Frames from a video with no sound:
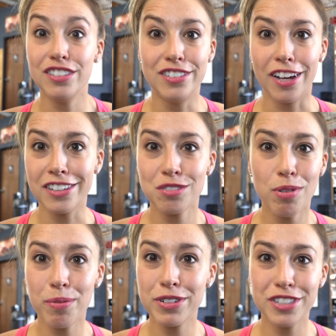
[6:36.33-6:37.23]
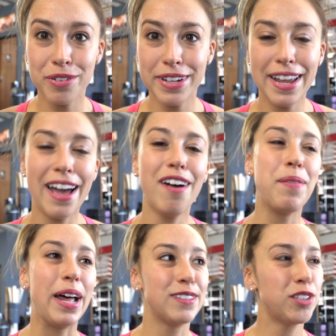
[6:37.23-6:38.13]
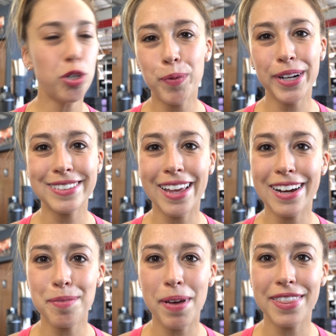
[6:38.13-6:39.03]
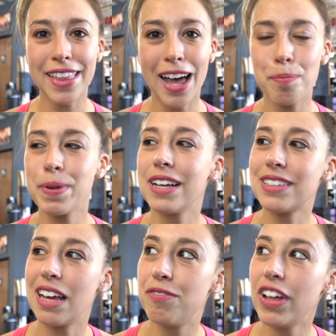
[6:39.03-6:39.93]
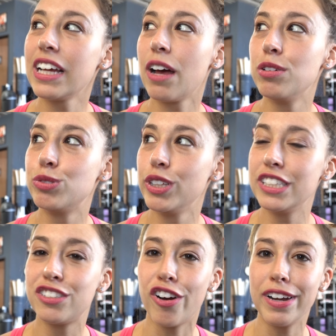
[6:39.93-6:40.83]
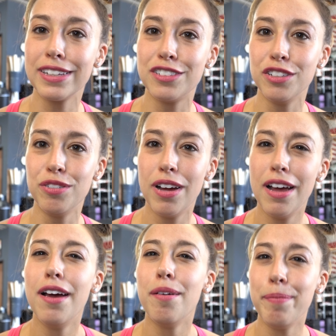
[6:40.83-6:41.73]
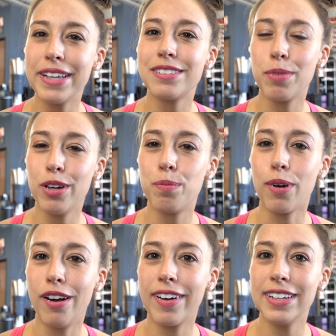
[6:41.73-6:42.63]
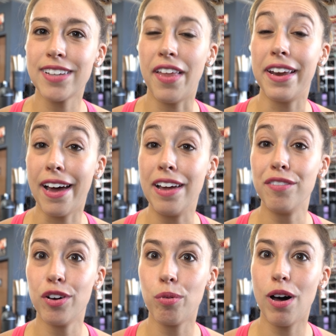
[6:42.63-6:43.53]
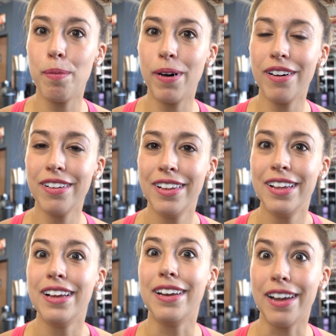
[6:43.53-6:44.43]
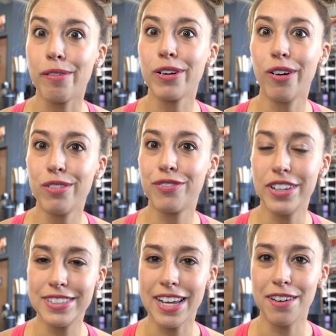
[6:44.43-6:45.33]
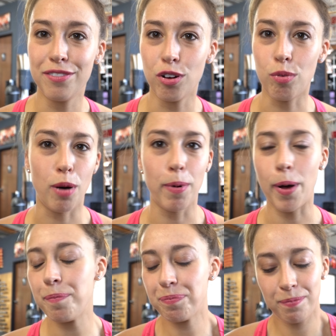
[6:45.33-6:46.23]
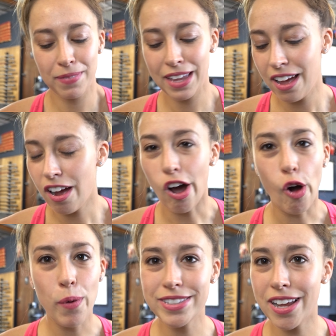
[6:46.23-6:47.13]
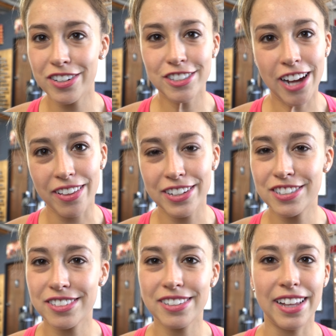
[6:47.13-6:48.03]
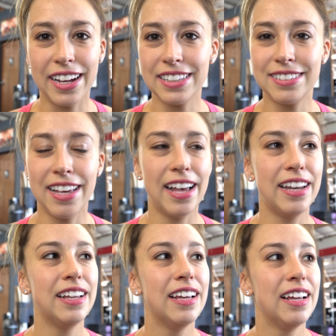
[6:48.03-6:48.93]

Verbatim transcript: just what we're doing now. I'm not super excited about that because I felt like I was really starting to make some good progress on that nine foot wall ball and now we're going for the 10 foot wobble. Always another challenge, like I said,